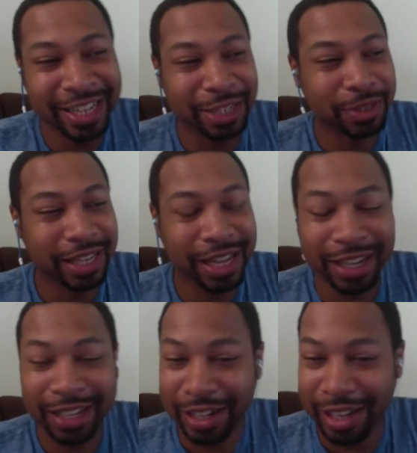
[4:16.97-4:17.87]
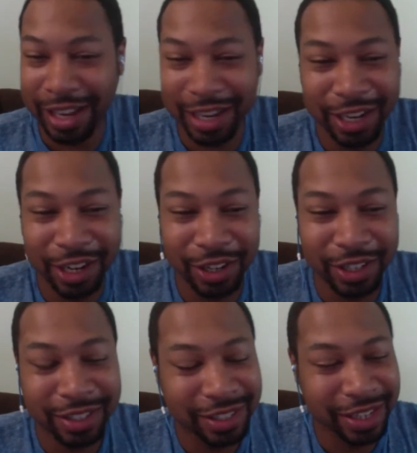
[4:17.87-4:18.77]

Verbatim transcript: it was a lot of a lot of yards.